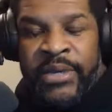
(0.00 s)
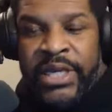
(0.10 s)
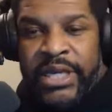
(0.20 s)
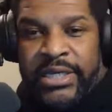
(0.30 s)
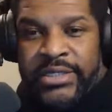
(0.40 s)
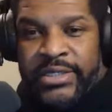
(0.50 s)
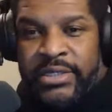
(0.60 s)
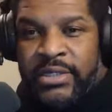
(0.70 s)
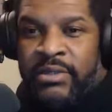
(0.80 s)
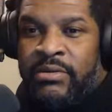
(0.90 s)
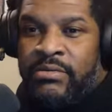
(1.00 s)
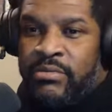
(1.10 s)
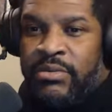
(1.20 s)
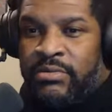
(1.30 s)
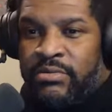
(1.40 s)
because
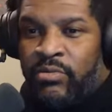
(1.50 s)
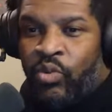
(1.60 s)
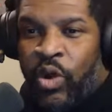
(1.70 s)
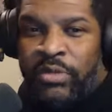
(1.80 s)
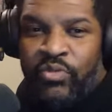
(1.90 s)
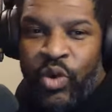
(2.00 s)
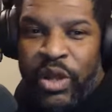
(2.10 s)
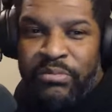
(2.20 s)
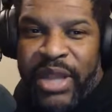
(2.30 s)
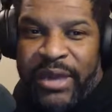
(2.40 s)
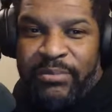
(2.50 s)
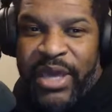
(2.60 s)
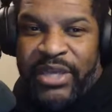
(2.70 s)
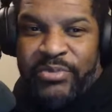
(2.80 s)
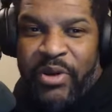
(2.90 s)
one black
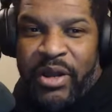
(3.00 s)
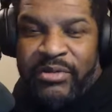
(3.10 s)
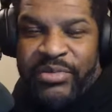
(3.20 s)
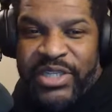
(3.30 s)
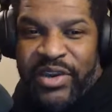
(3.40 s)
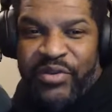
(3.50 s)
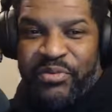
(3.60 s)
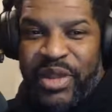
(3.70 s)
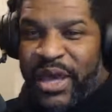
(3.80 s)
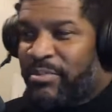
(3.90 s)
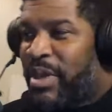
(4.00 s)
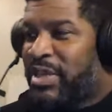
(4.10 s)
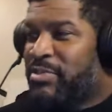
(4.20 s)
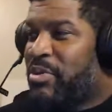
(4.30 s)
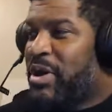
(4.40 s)
man's problem is every black
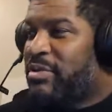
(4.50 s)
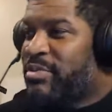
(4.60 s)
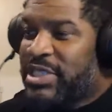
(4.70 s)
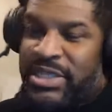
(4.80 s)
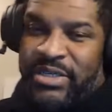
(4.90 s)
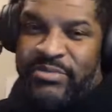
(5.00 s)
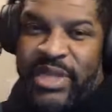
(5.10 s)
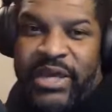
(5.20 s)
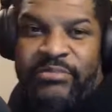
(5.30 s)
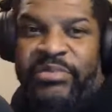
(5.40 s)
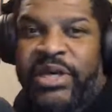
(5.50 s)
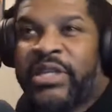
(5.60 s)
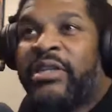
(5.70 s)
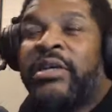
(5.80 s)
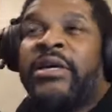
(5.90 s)
man's problem, it seemed like. But